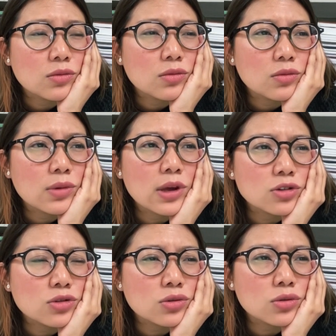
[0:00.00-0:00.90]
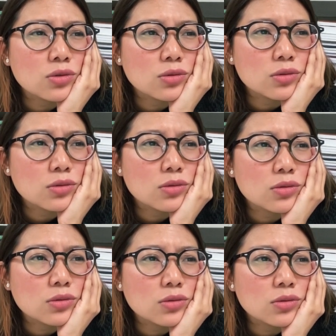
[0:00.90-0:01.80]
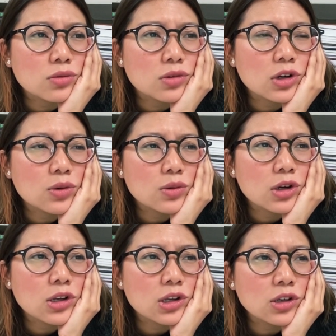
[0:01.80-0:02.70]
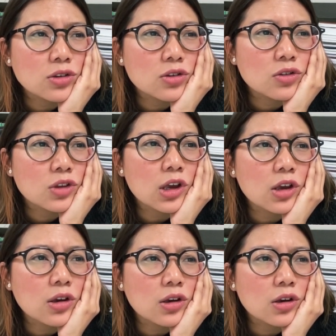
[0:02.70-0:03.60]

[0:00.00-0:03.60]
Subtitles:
mental, I'd like to say